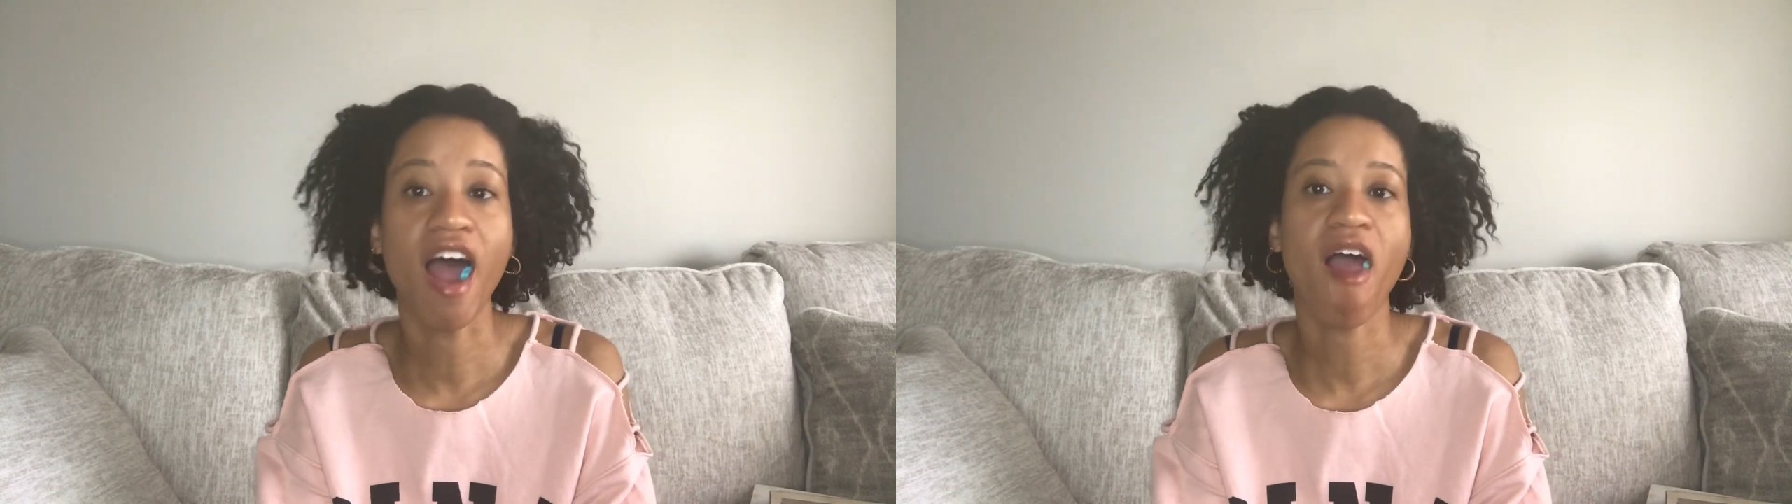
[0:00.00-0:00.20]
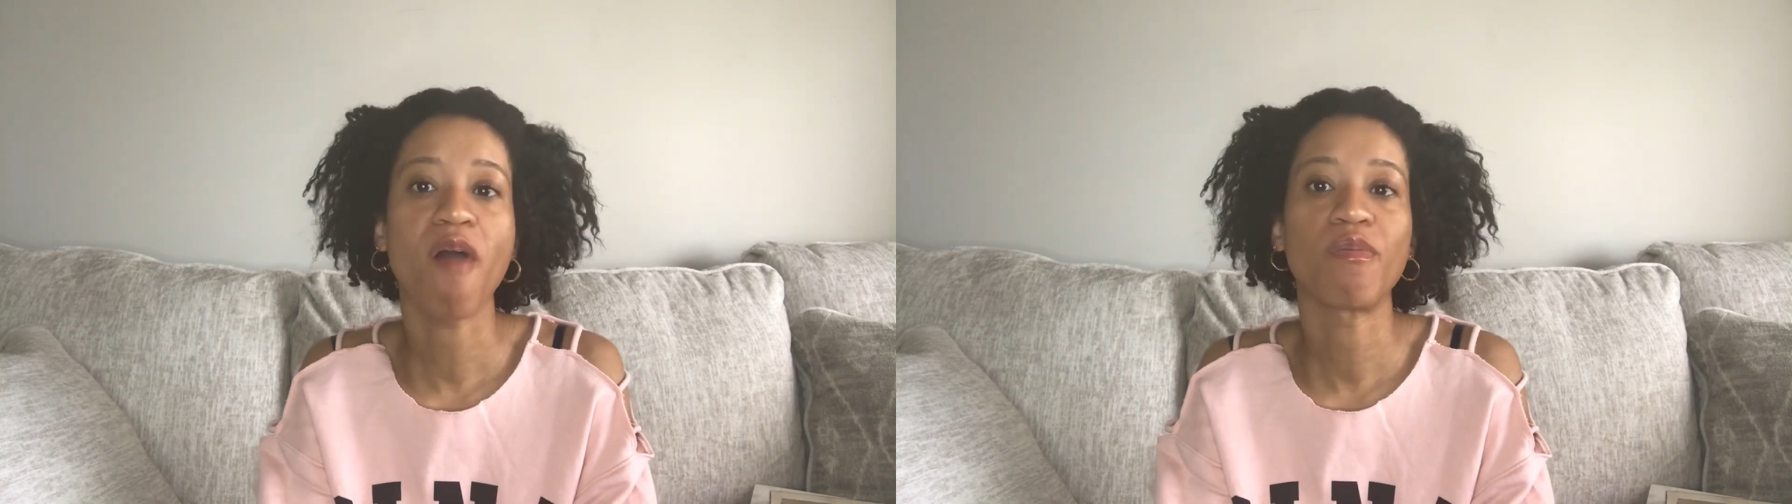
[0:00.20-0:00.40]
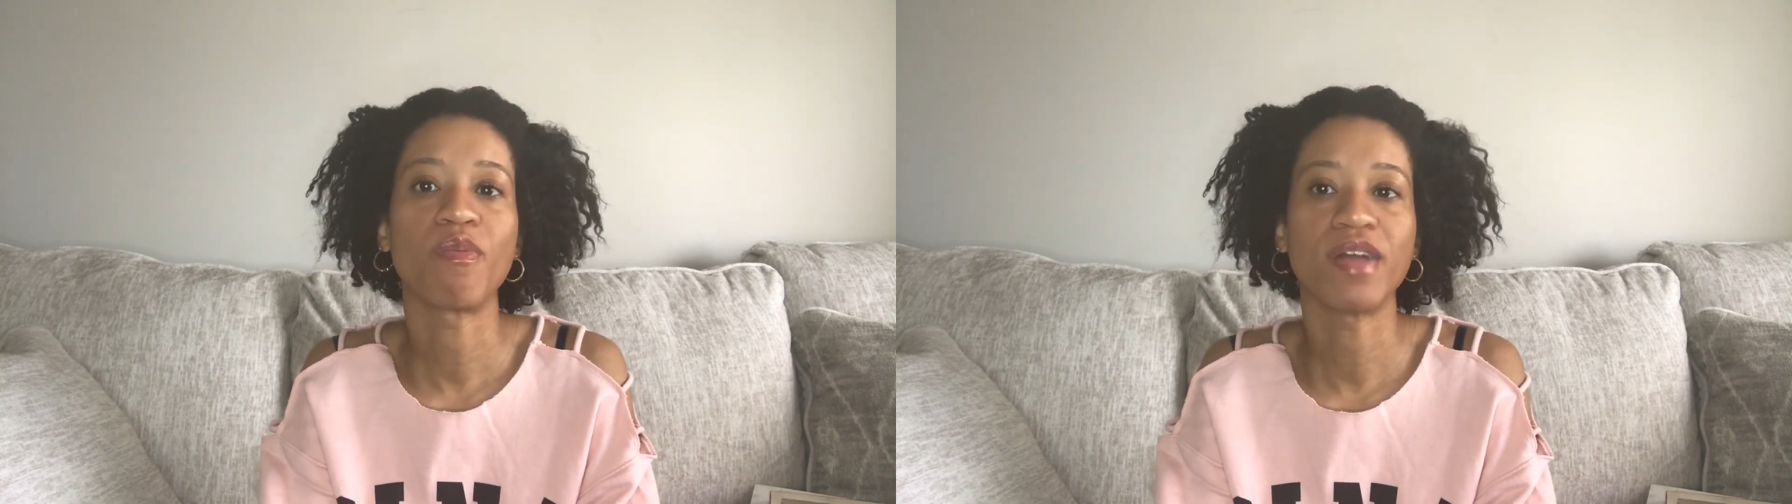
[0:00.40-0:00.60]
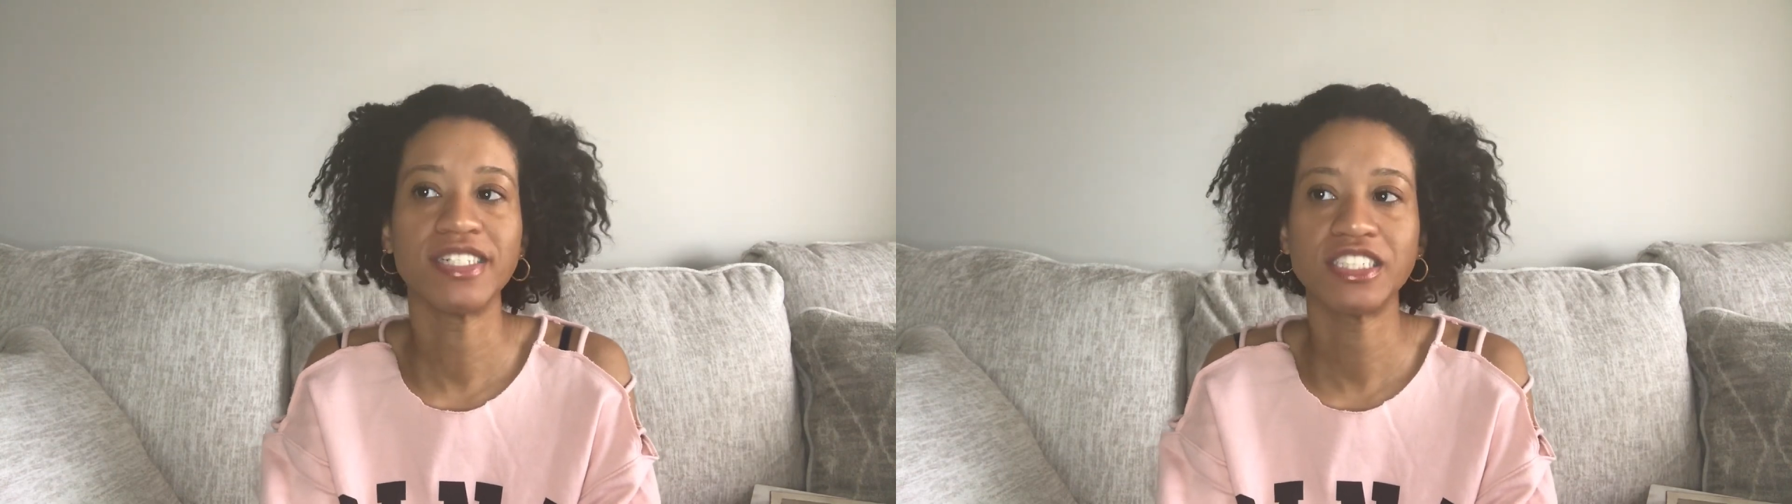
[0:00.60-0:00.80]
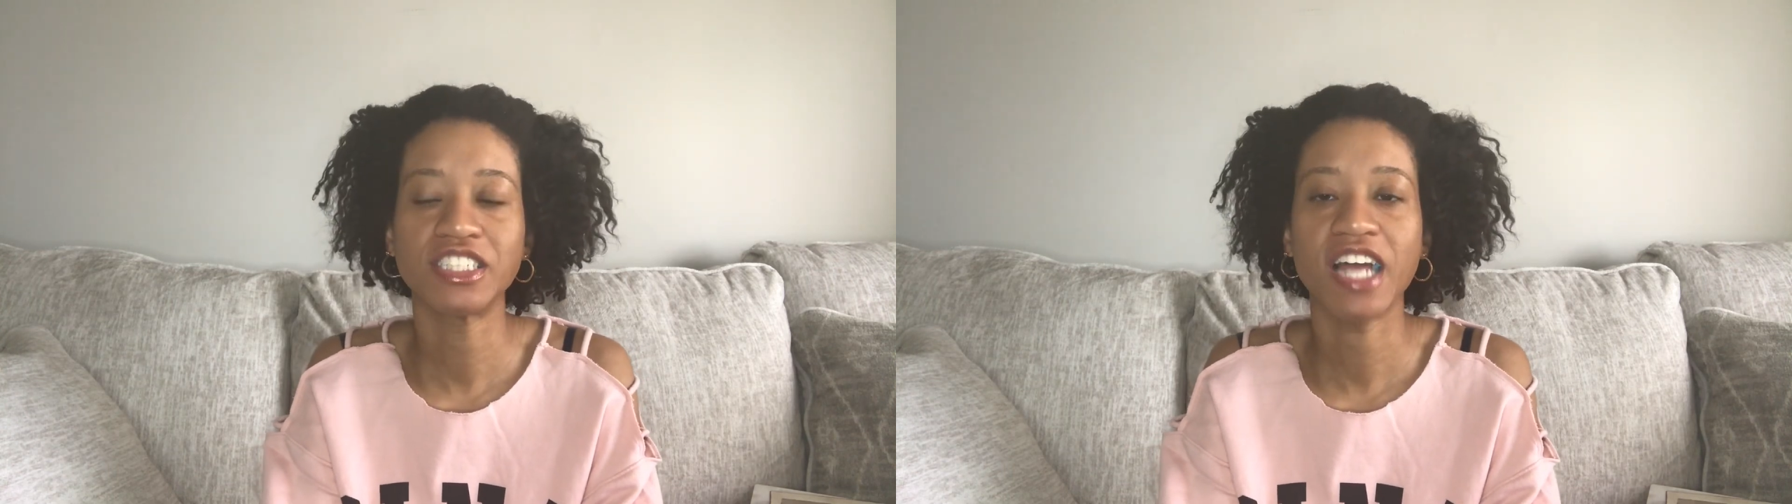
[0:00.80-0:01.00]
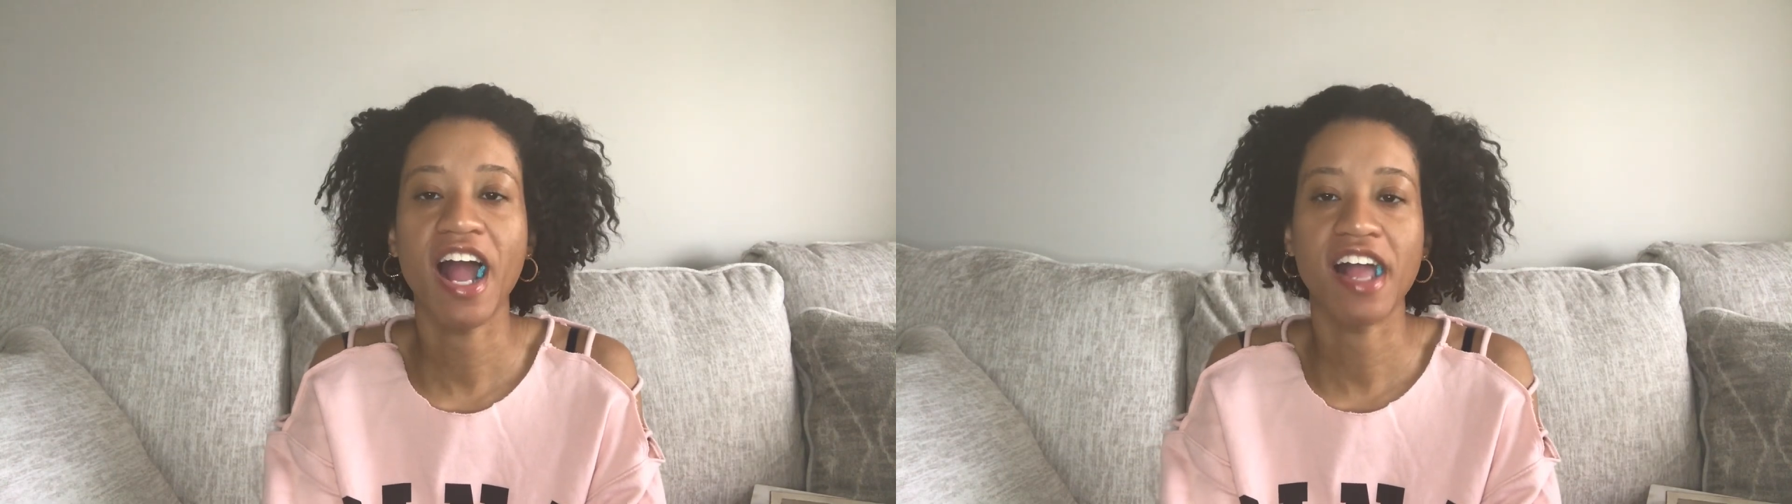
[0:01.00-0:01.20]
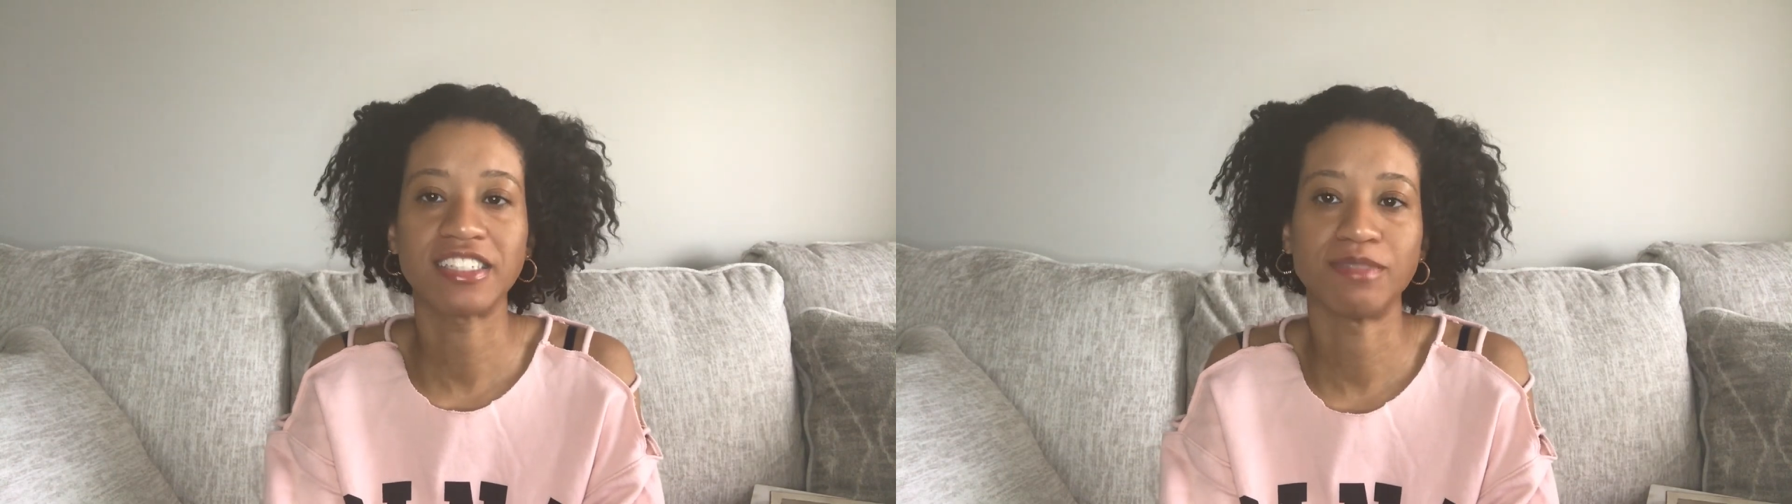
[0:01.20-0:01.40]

i wish i could